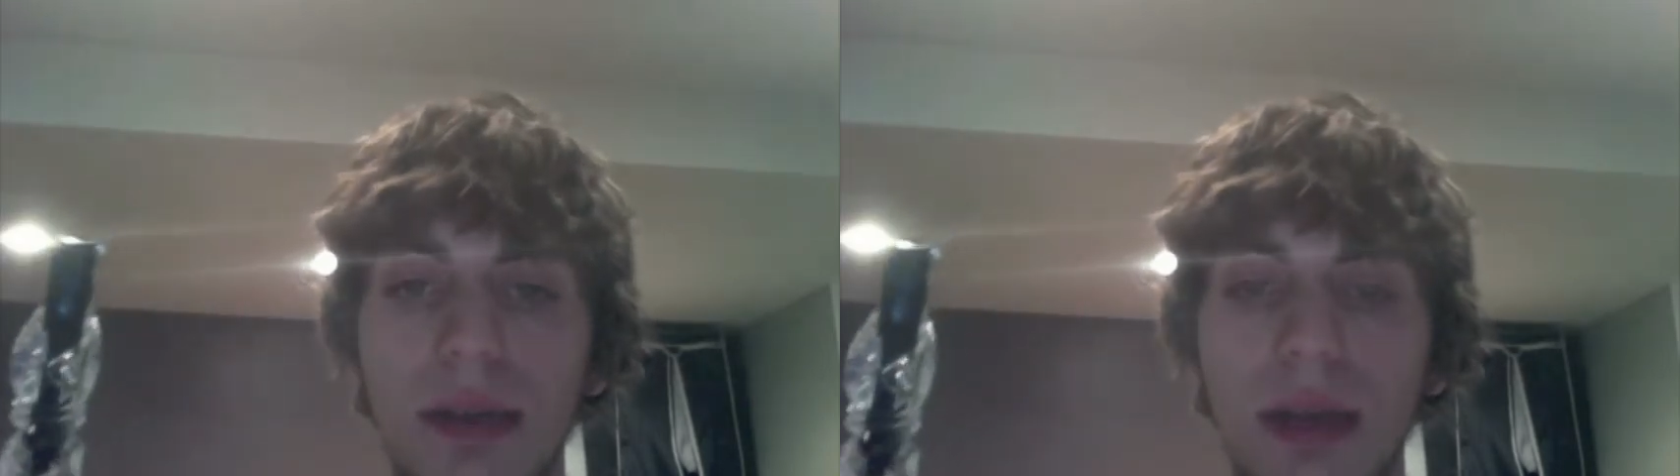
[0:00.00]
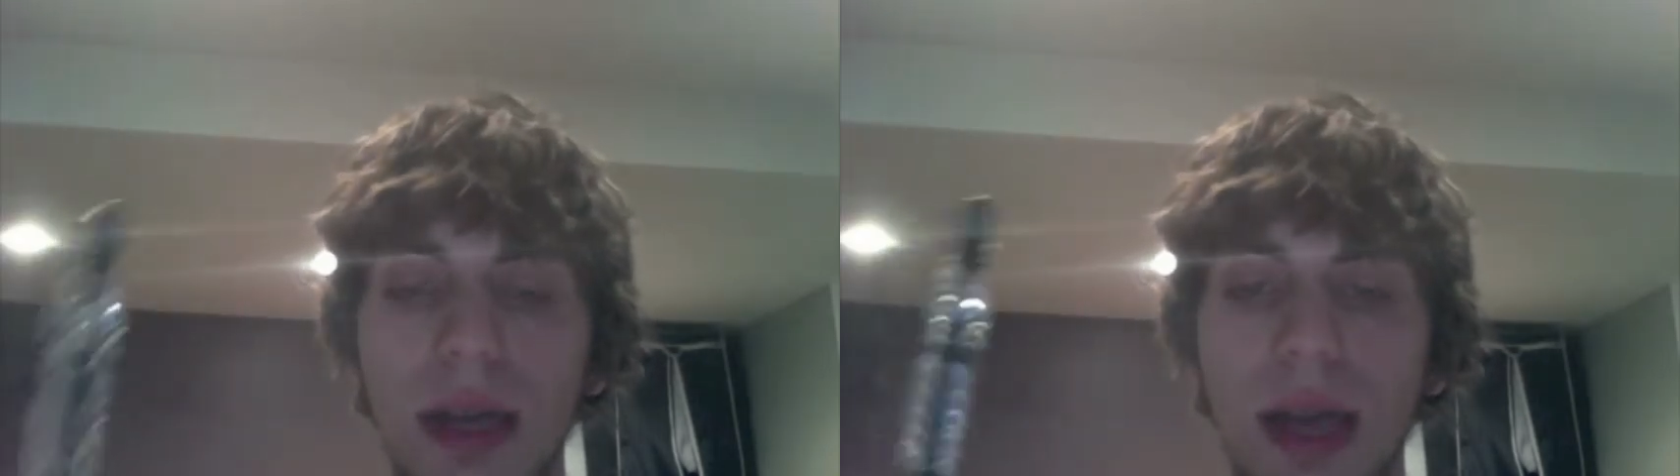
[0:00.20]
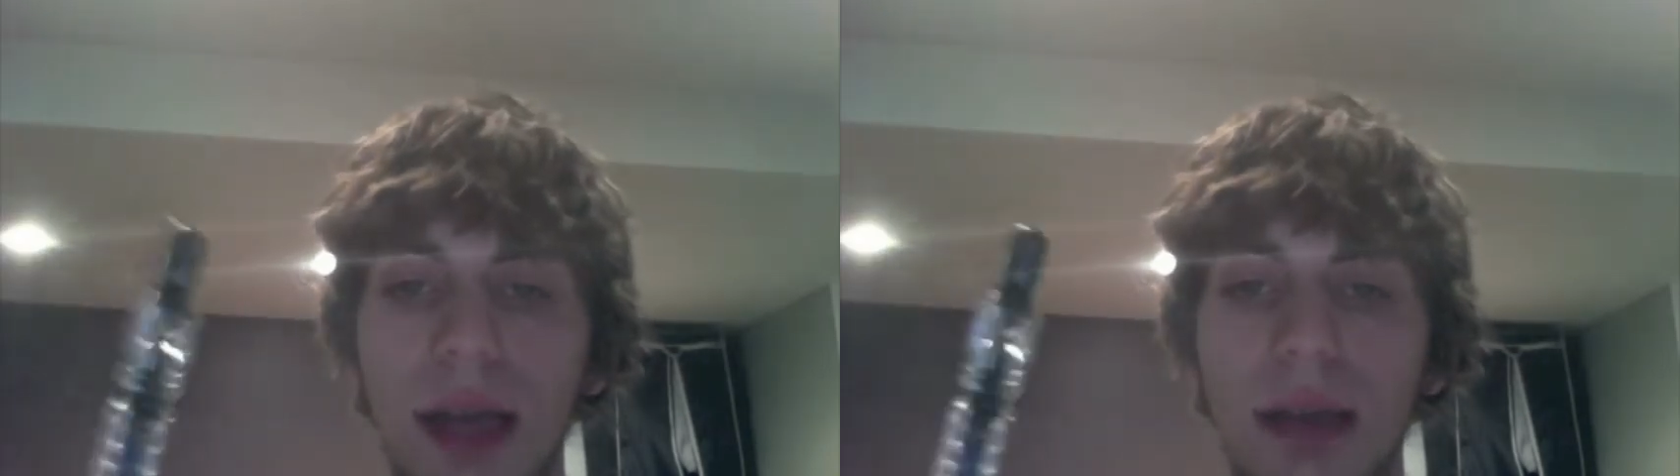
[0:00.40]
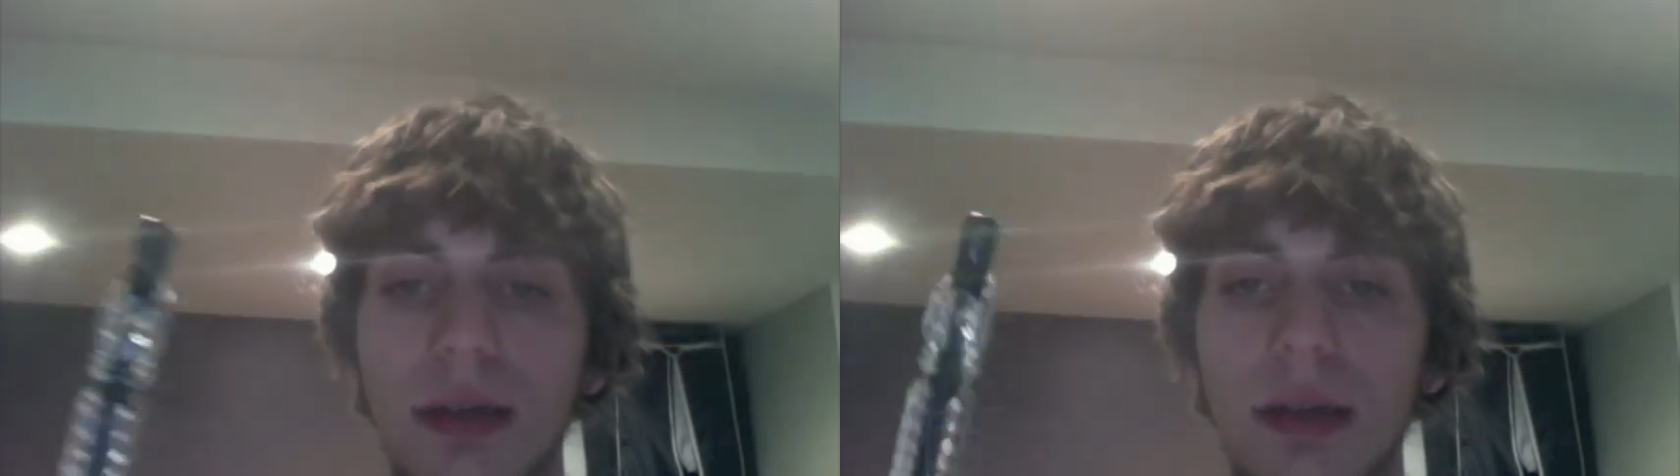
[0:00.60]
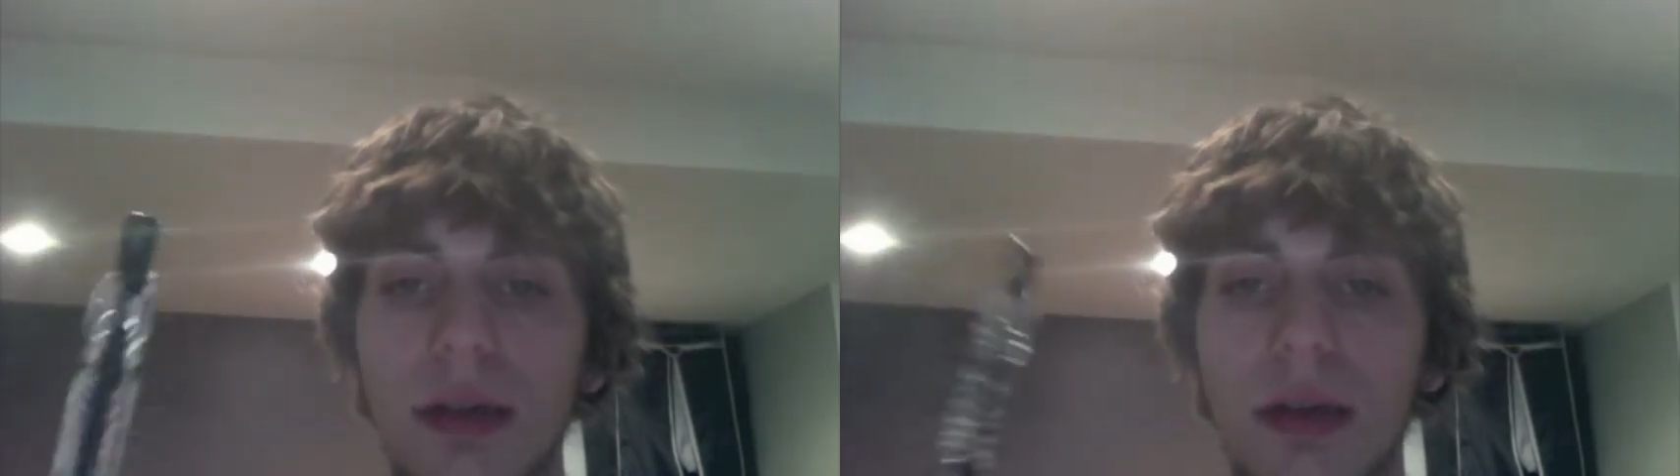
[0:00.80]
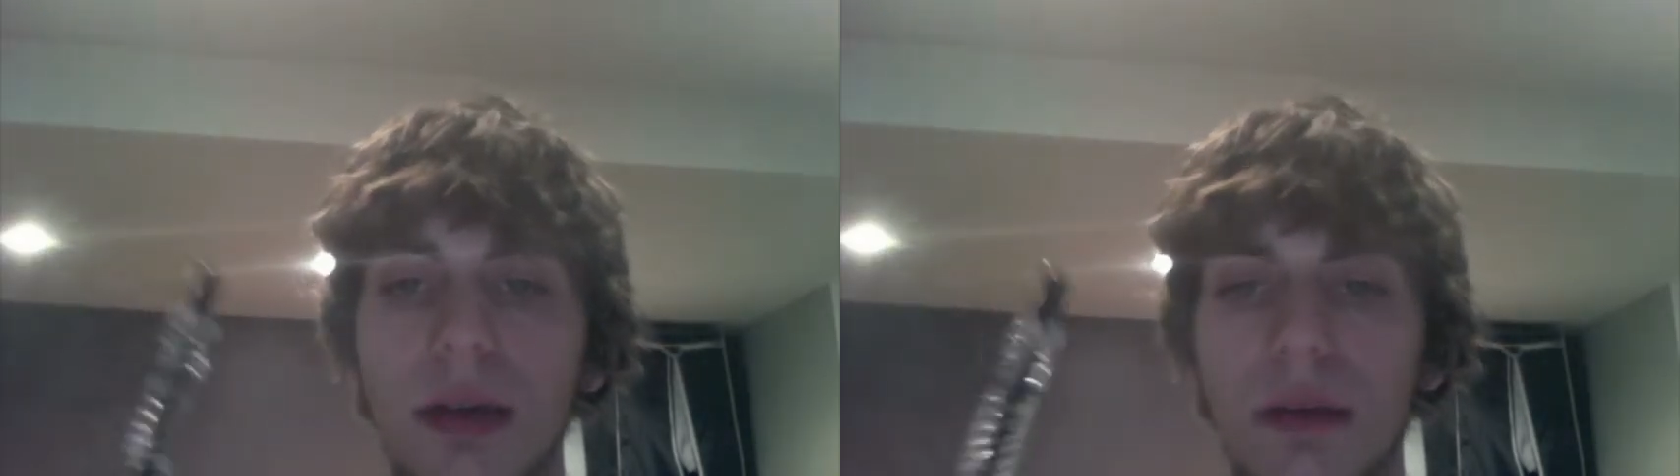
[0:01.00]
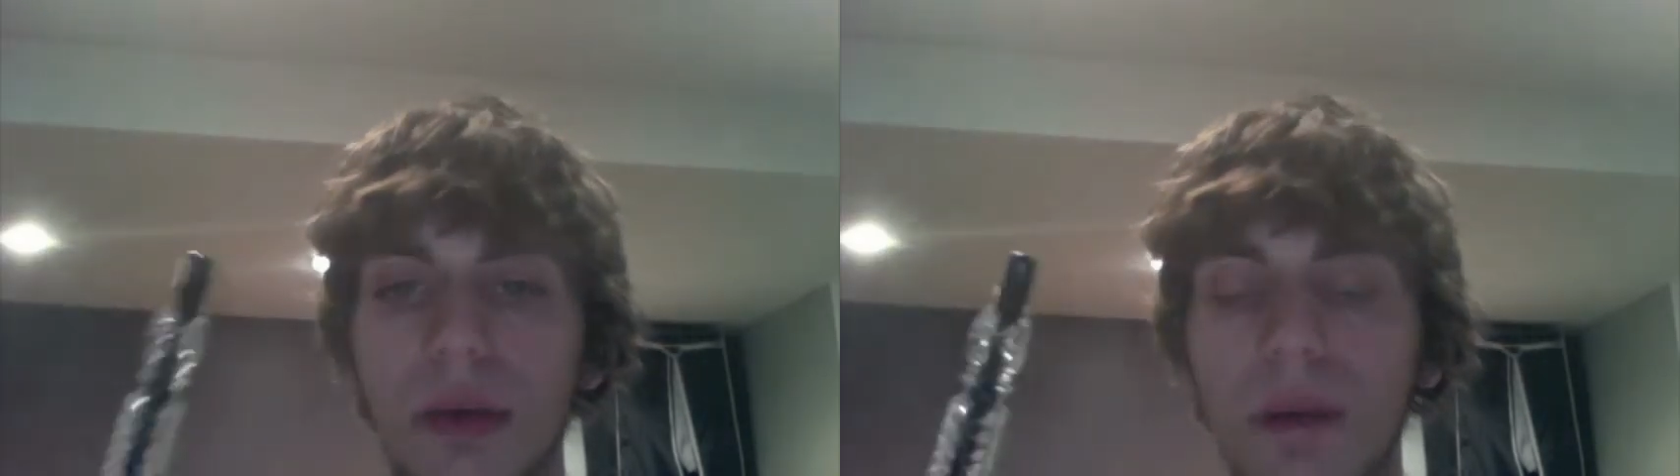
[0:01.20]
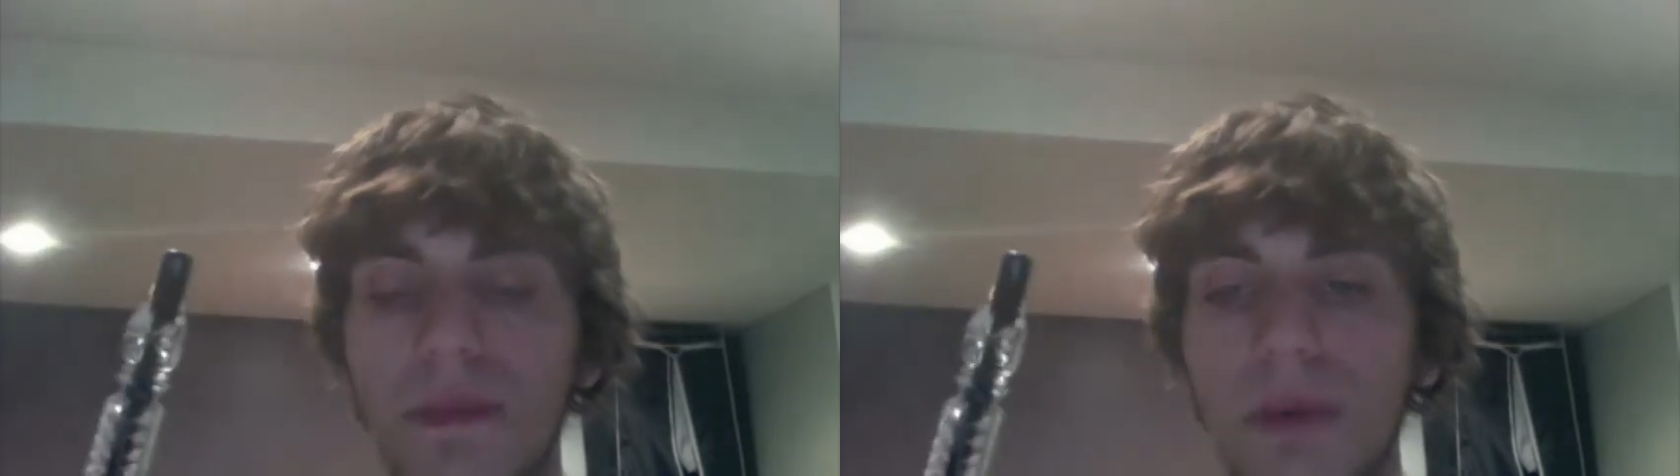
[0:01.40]
Again,
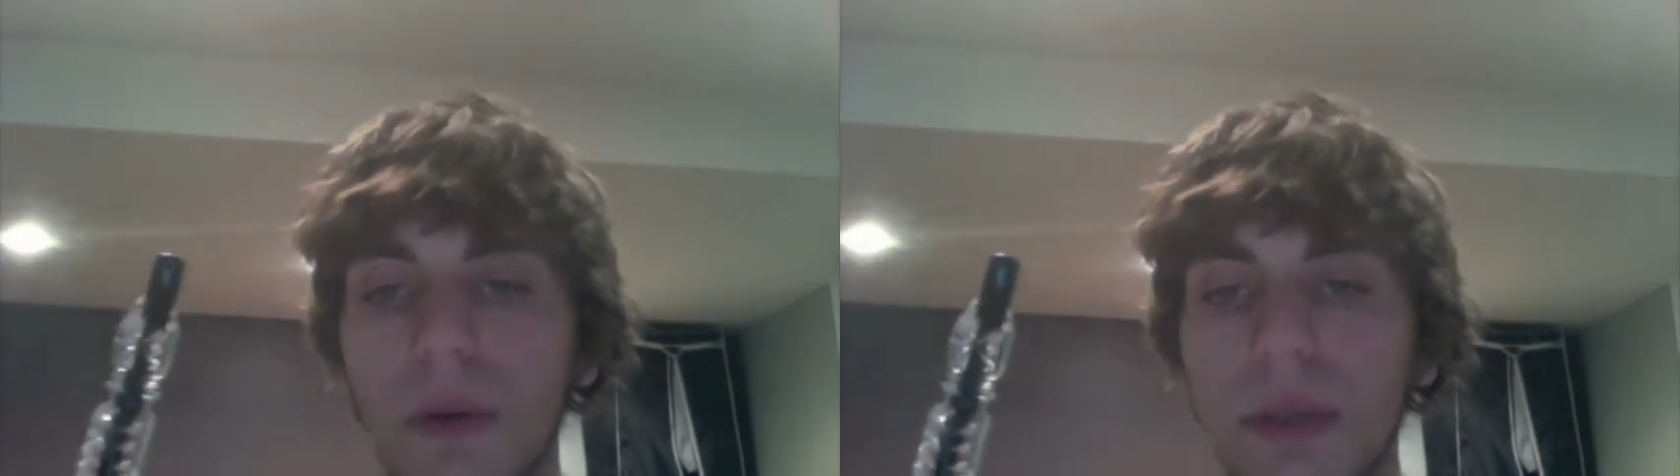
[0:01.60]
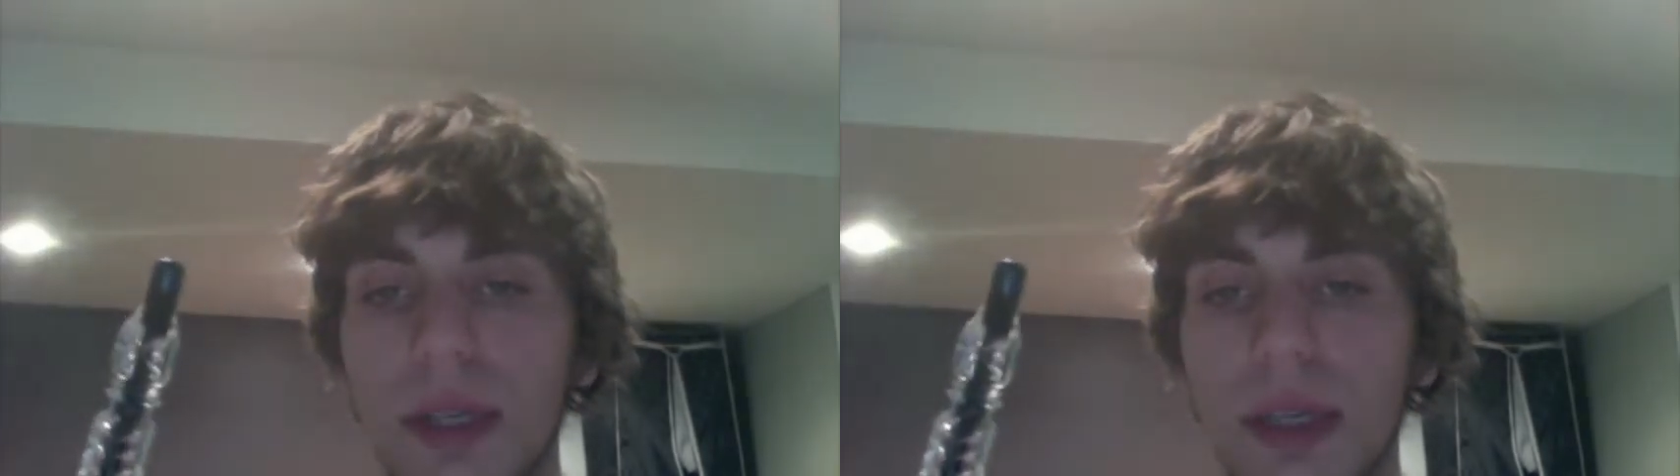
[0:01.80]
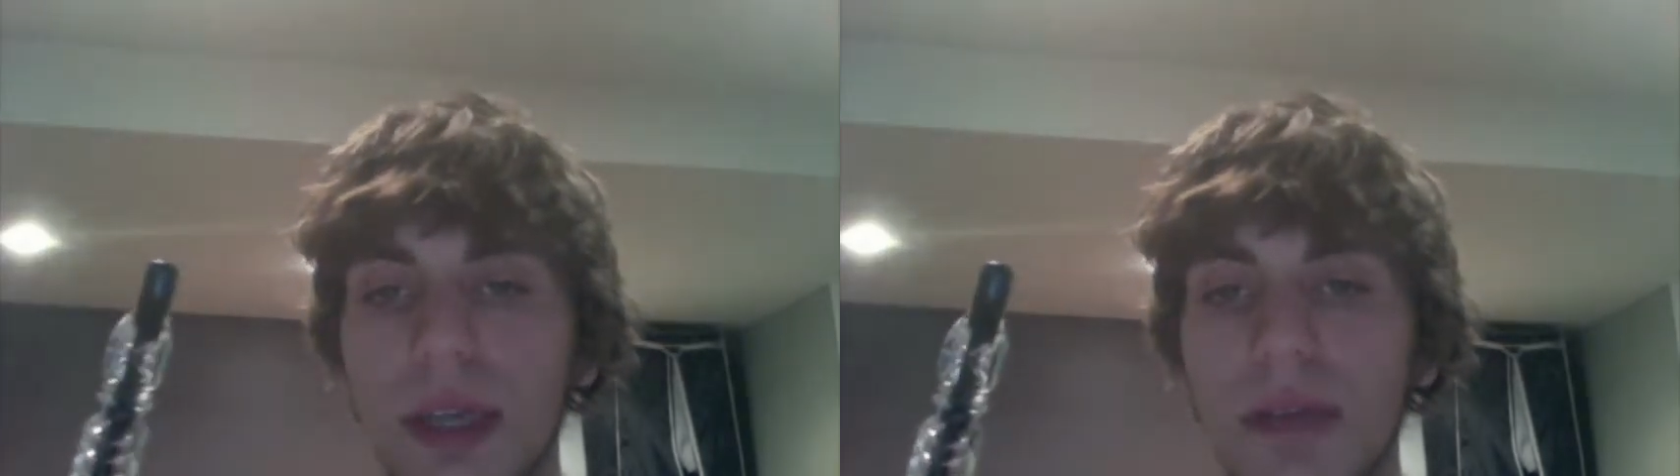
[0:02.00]
Rob416